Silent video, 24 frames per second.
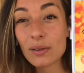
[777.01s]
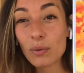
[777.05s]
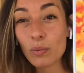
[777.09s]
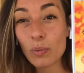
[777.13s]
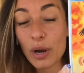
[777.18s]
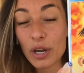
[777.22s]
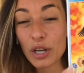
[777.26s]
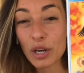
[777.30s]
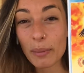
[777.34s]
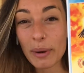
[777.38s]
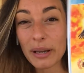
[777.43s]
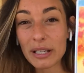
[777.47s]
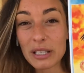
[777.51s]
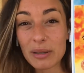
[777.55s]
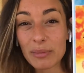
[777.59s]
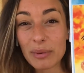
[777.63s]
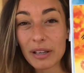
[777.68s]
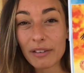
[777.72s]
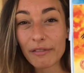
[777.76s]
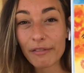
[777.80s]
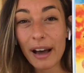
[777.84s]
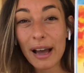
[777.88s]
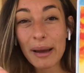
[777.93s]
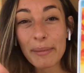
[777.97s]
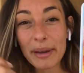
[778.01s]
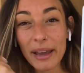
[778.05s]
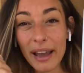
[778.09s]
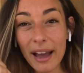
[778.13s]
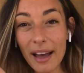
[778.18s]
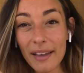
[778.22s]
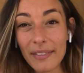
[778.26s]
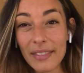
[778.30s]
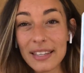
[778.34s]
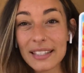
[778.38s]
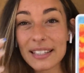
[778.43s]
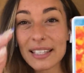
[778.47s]
what you're meant to be vibing
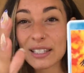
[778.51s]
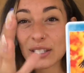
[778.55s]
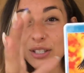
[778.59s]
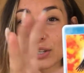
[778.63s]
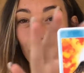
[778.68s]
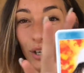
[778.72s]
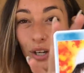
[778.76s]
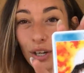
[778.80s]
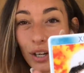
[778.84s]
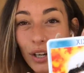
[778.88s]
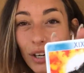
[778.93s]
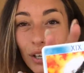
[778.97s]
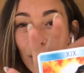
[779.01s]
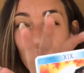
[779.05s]
at. This is your